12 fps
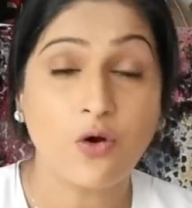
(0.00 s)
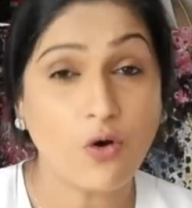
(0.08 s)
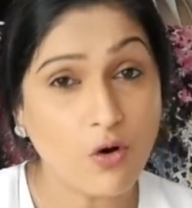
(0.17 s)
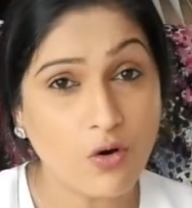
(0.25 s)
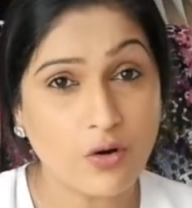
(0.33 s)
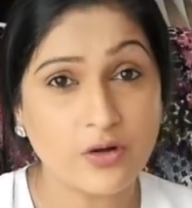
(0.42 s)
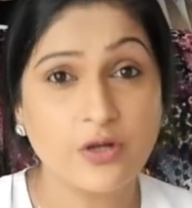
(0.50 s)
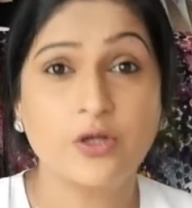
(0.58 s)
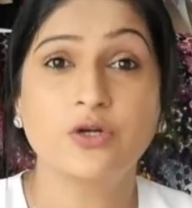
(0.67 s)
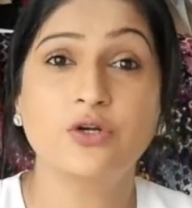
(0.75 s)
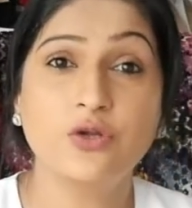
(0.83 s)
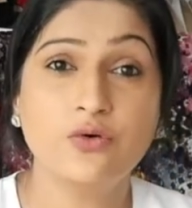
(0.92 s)
Or
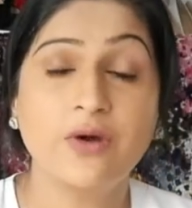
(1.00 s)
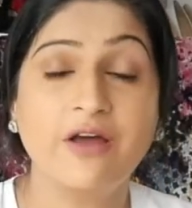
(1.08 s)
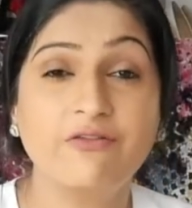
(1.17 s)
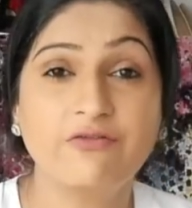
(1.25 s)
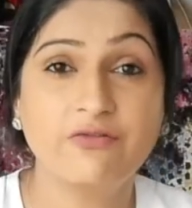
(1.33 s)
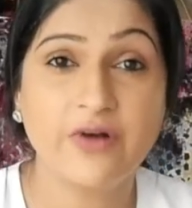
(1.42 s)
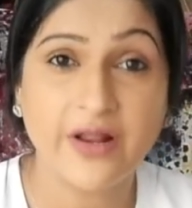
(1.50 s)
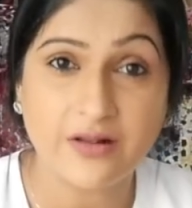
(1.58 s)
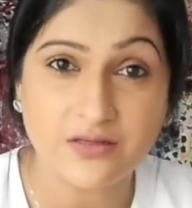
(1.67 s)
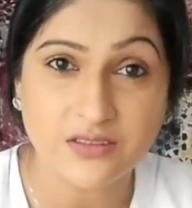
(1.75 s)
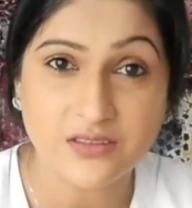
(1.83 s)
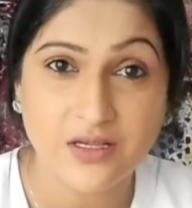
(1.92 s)
do you have
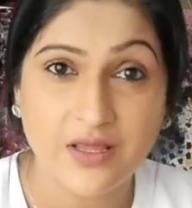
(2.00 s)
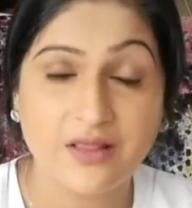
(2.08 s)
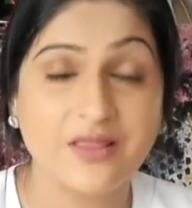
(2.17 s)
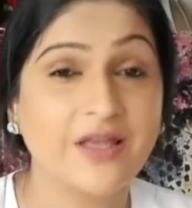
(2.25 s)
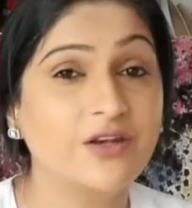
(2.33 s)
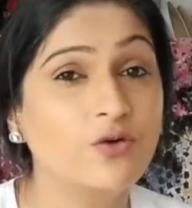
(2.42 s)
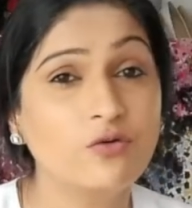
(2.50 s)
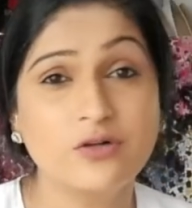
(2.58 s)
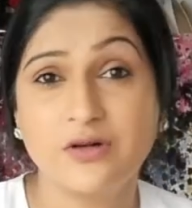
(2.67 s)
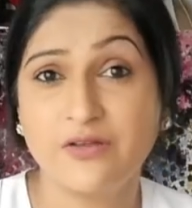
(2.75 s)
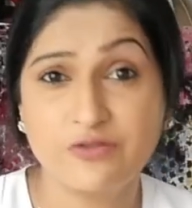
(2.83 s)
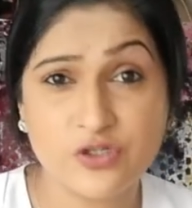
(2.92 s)
friends that
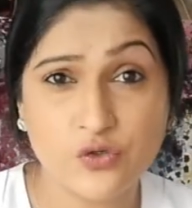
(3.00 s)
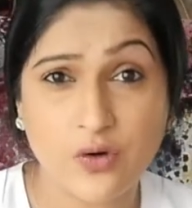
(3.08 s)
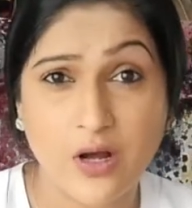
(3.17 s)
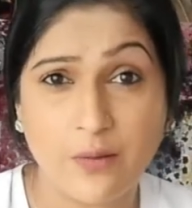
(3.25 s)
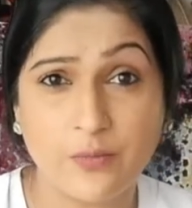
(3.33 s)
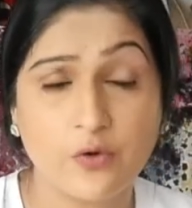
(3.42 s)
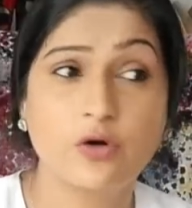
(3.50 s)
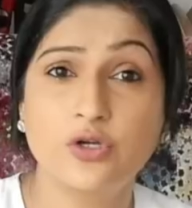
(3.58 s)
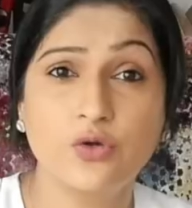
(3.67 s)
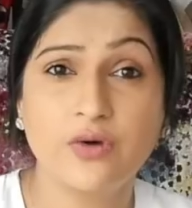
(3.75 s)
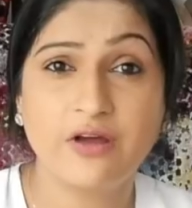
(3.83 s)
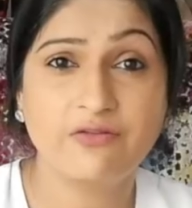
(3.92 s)
don't lift you up? Or
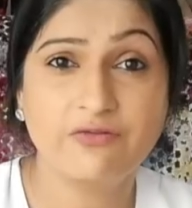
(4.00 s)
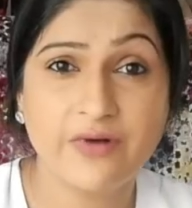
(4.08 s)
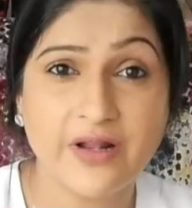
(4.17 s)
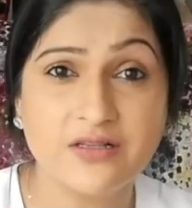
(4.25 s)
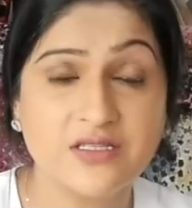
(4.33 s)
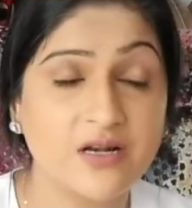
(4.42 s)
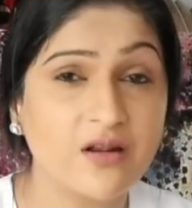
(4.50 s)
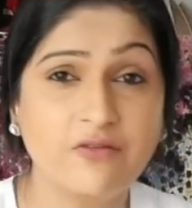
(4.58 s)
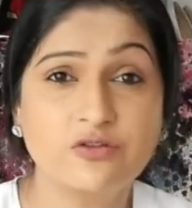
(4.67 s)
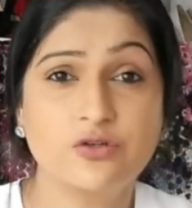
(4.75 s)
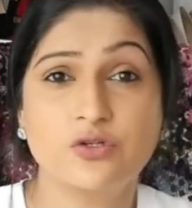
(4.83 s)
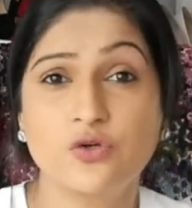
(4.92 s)
do you have friends that
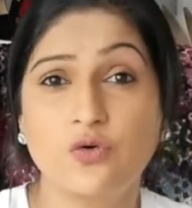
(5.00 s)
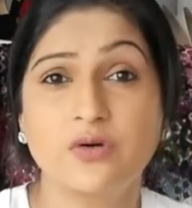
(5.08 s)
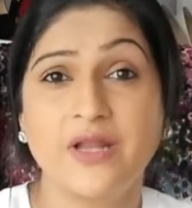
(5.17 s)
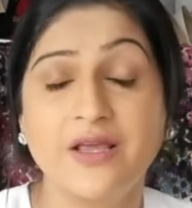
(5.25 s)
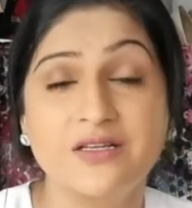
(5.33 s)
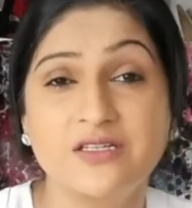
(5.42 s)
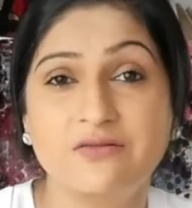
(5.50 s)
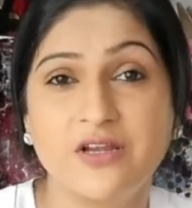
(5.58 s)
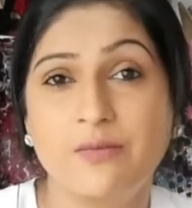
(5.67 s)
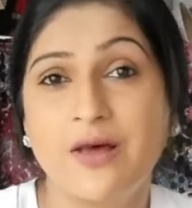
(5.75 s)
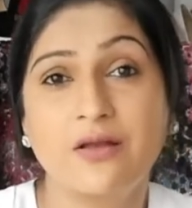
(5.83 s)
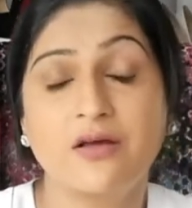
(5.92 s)
love to talk negatively
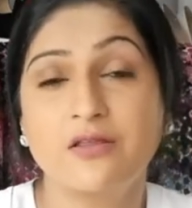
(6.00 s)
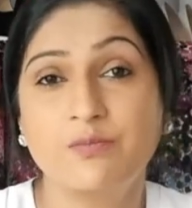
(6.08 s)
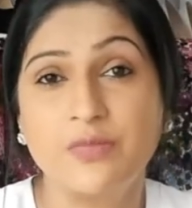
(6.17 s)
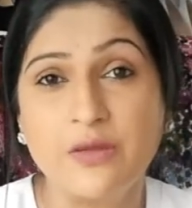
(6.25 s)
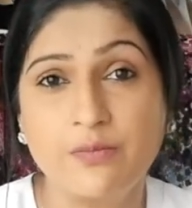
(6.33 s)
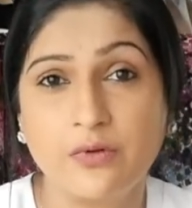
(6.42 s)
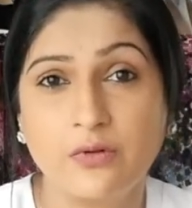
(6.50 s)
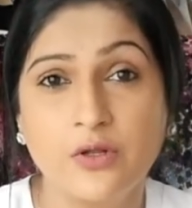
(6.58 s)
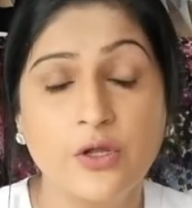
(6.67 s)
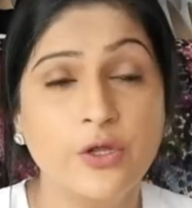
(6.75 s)
about other people?